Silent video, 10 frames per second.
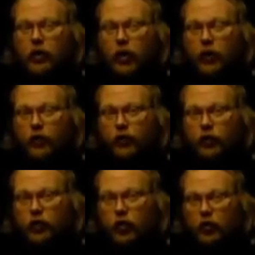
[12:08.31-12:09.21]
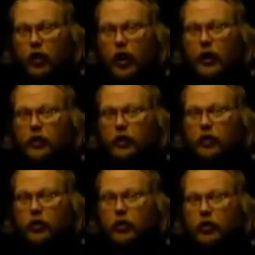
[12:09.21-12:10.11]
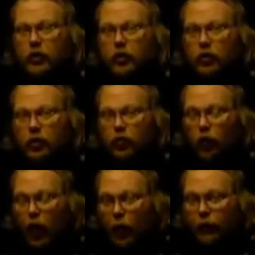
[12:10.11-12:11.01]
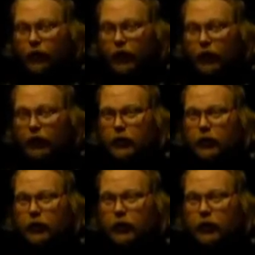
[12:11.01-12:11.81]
if they're not cooperating.